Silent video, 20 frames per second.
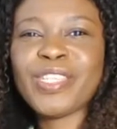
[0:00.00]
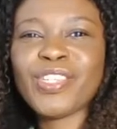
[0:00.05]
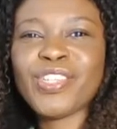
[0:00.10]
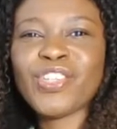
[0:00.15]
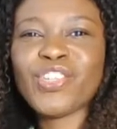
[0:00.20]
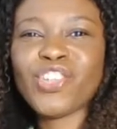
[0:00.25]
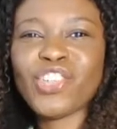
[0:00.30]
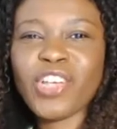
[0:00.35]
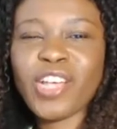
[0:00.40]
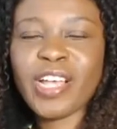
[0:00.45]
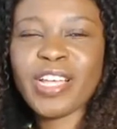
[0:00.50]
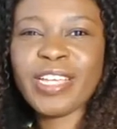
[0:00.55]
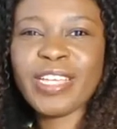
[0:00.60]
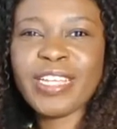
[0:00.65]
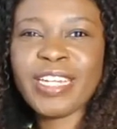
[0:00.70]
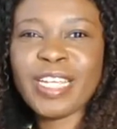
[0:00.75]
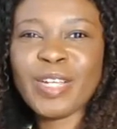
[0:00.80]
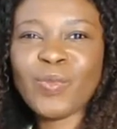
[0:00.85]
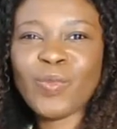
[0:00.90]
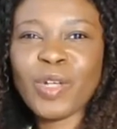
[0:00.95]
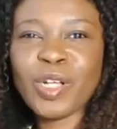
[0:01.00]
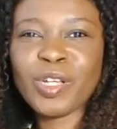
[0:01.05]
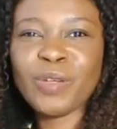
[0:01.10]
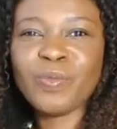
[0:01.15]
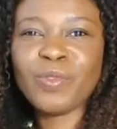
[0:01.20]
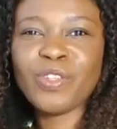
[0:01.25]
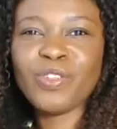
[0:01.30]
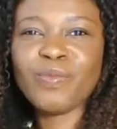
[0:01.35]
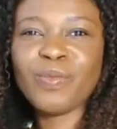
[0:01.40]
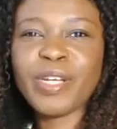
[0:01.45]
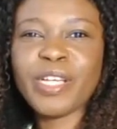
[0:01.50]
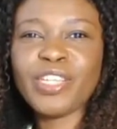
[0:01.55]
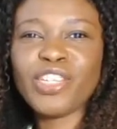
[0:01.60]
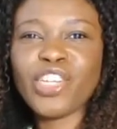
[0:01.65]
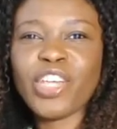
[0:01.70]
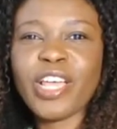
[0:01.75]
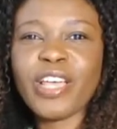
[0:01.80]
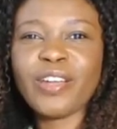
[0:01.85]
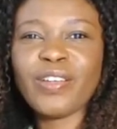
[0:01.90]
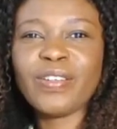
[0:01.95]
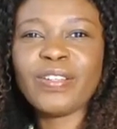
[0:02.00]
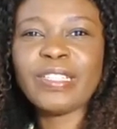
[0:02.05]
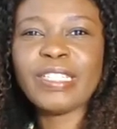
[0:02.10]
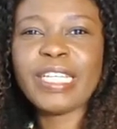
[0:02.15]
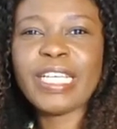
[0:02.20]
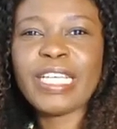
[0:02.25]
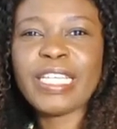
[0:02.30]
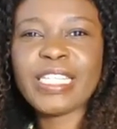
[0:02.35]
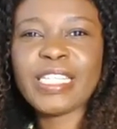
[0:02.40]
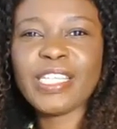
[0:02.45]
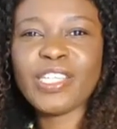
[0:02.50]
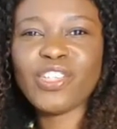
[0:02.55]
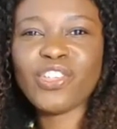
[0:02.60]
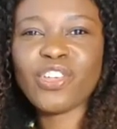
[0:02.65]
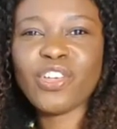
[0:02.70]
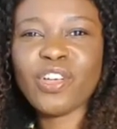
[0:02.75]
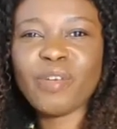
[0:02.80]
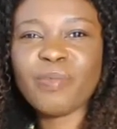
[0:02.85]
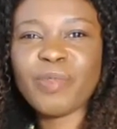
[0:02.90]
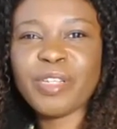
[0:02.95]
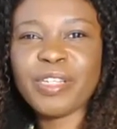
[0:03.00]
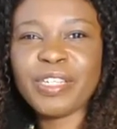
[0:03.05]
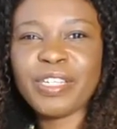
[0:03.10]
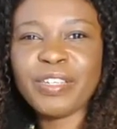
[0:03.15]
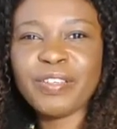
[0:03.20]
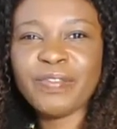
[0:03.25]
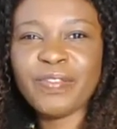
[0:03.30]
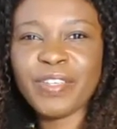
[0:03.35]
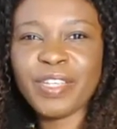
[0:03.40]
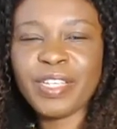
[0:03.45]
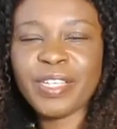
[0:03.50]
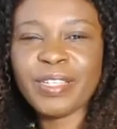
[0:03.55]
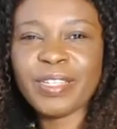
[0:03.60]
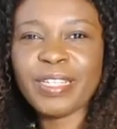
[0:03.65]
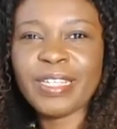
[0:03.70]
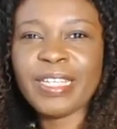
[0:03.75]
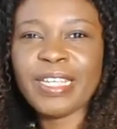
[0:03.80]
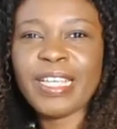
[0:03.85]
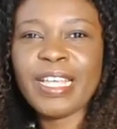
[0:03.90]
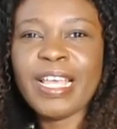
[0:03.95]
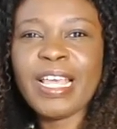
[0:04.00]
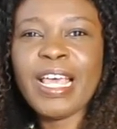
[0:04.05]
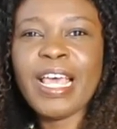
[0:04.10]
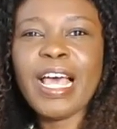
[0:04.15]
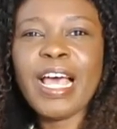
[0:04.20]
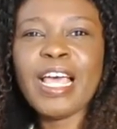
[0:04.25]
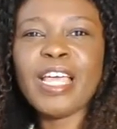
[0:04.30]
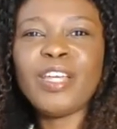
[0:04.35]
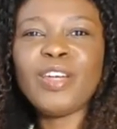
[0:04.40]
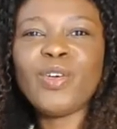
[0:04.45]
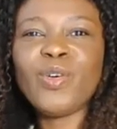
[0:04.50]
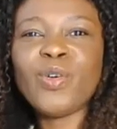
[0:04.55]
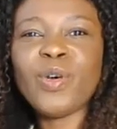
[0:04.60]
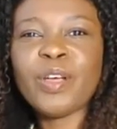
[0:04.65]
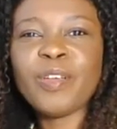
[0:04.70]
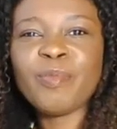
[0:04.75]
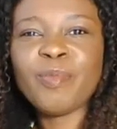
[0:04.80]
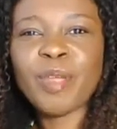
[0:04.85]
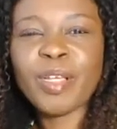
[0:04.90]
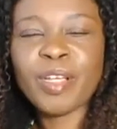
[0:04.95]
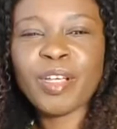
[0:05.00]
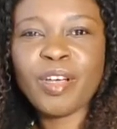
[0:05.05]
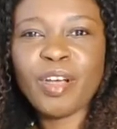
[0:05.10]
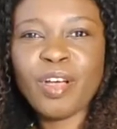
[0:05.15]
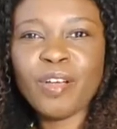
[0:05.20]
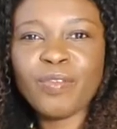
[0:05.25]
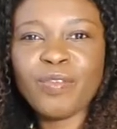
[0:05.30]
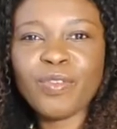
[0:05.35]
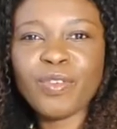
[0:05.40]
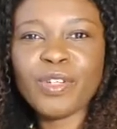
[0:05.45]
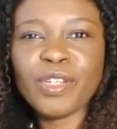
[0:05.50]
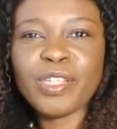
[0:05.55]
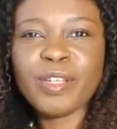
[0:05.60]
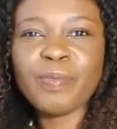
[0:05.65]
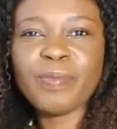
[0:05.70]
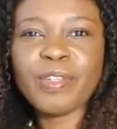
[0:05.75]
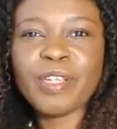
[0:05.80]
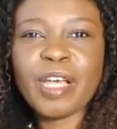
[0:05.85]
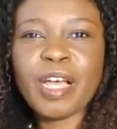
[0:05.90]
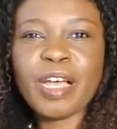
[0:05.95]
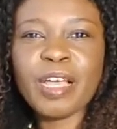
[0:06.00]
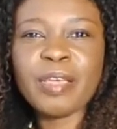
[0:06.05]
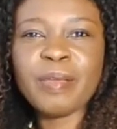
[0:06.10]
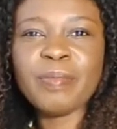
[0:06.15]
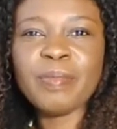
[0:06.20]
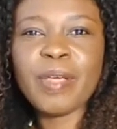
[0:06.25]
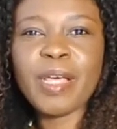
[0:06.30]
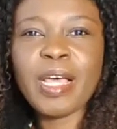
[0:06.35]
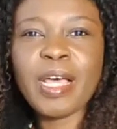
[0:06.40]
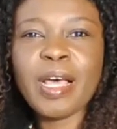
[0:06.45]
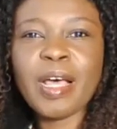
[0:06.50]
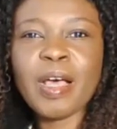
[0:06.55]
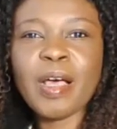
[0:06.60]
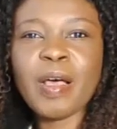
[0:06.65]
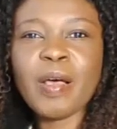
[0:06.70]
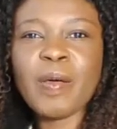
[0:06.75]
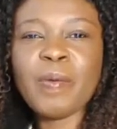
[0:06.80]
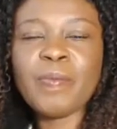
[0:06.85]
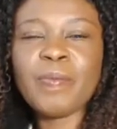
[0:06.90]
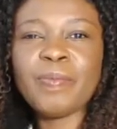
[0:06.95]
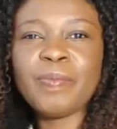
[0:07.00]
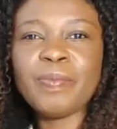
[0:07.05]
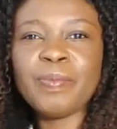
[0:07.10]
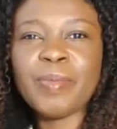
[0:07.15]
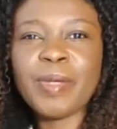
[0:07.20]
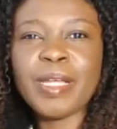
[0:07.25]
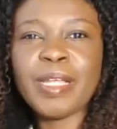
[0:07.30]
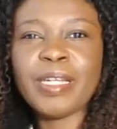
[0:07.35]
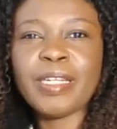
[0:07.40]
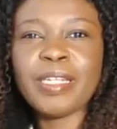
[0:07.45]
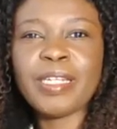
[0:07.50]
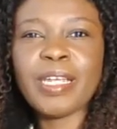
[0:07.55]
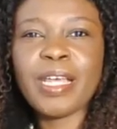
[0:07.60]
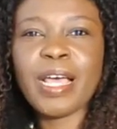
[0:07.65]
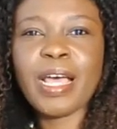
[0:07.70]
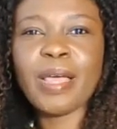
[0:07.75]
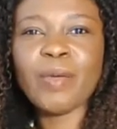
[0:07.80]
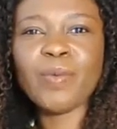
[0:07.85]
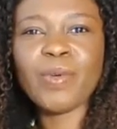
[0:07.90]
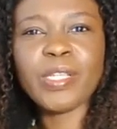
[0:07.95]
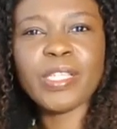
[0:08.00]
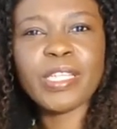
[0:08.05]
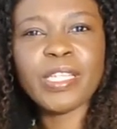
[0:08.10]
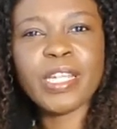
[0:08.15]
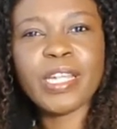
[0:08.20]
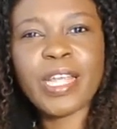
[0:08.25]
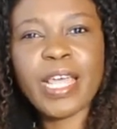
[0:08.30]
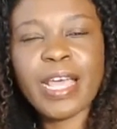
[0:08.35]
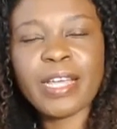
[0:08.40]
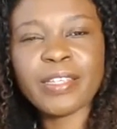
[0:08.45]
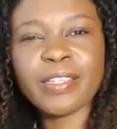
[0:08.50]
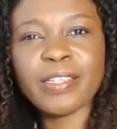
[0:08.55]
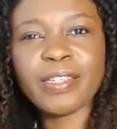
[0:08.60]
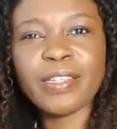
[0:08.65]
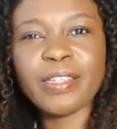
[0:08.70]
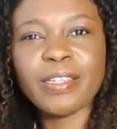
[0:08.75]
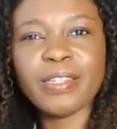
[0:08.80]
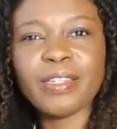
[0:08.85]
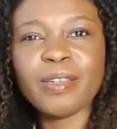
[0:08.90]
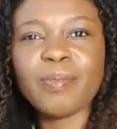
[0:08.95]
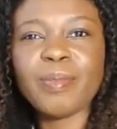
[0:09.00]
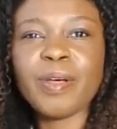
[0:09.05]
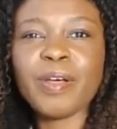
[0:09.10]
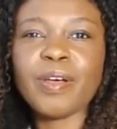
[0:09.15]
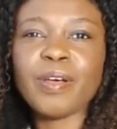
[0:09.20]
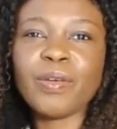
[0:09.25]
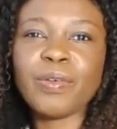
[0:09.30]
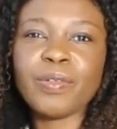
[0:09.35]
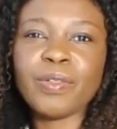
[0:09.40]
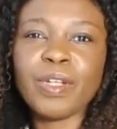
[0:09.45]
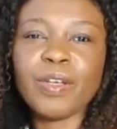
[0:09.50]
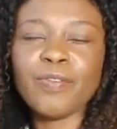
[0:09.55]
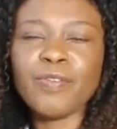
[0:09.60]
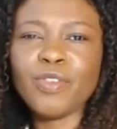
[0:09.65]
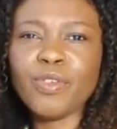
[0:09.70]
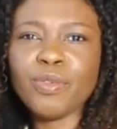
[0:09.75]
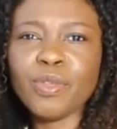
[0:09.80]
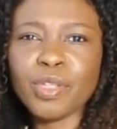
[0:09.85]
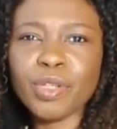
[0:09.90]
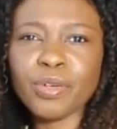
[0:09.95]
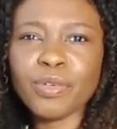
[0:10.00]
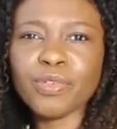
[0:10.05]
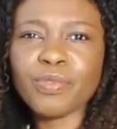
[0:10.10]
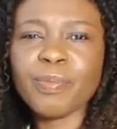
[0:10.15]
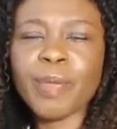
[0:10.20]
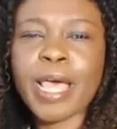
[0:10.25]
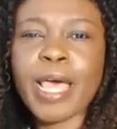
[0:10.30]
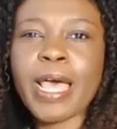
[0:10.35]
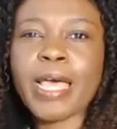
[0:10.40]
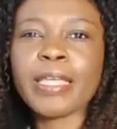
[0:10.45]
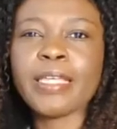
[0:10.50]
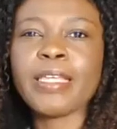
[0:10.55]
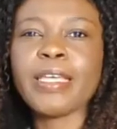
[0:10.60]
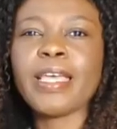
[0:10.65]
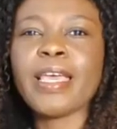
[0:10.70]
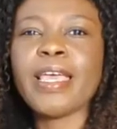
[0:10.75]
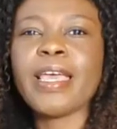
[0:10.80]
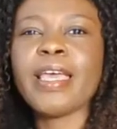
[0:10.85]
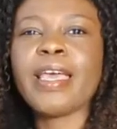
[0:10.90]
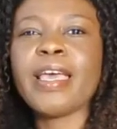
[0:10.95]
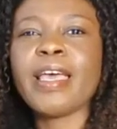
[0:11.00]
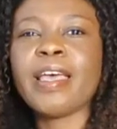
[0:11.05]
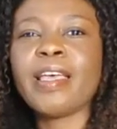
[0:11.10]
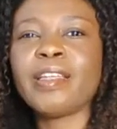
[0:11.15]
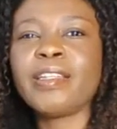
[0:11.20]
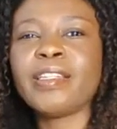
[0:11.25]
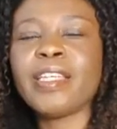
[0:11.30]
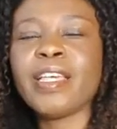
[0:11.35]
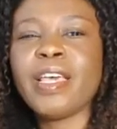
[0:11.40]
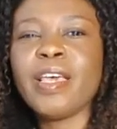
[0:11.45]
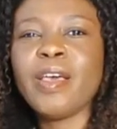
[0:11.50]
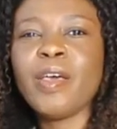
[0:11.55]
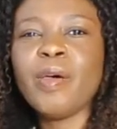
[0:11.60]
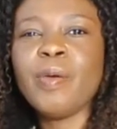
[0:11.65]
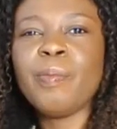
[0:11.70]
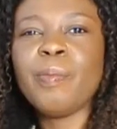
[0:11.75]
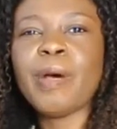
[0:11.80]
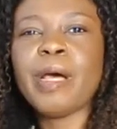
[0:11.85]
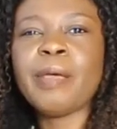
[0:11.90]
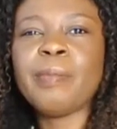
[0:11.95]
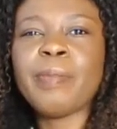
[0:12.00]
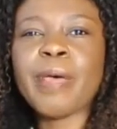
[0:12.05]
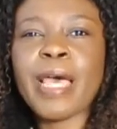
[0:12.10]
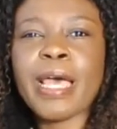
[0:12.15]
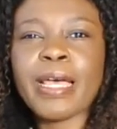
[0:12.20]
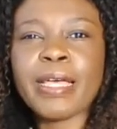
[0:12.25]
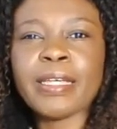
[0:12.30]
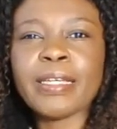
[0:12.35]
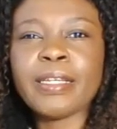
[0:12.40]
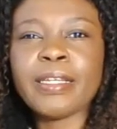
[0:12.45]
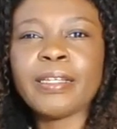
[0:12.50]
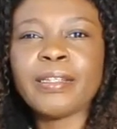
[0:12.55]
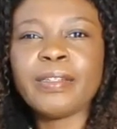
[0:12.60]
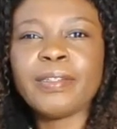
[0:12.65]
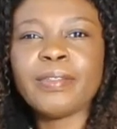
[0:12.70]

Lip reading: this is Shine and welcome to my channel, AC Shaman TV. I know I've been gone for some time, but I was in an accident about a few years back and my back